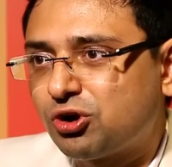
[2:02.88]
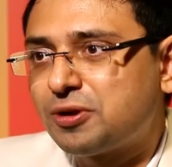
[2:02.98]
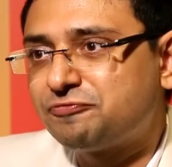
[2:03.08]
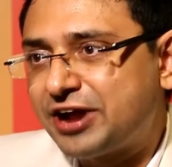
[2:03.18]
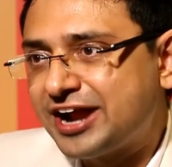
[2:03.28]

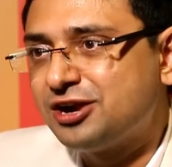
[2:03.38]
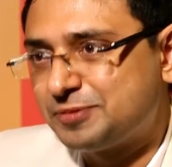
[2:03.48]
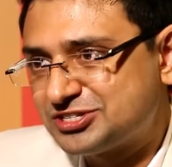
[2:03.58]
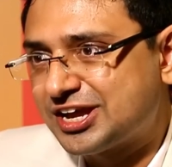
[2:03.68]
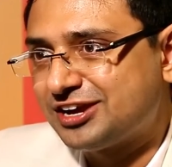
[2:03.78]
grow by
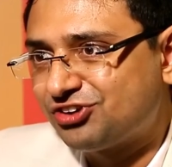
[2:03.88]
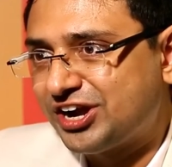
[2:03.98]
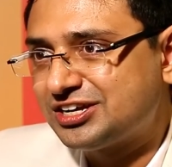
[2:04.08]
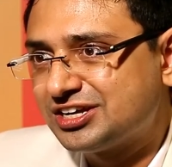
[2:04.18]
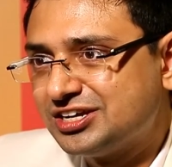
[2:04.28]
500%,
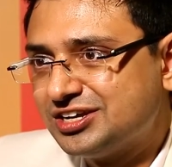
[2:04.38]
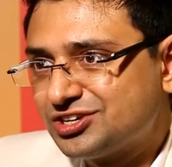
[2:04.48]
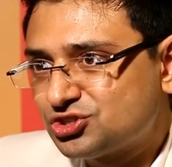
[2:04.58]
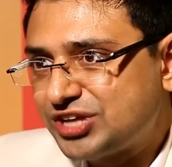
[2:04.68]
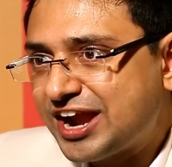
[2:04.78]
right?
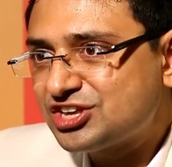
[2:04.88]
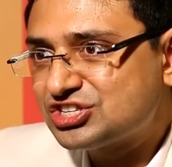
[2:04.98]
So that